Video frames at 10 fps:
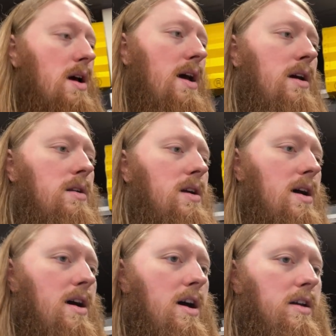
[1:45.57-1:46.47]
And,
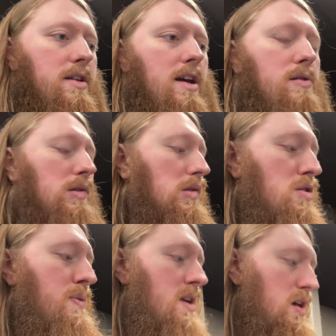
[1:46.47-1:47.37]
uh, yeah, he was a
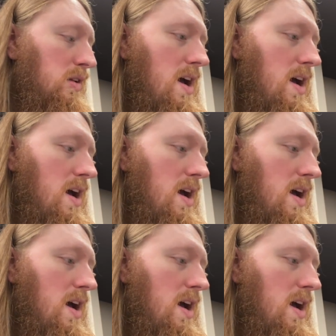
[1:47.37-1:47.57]
super nice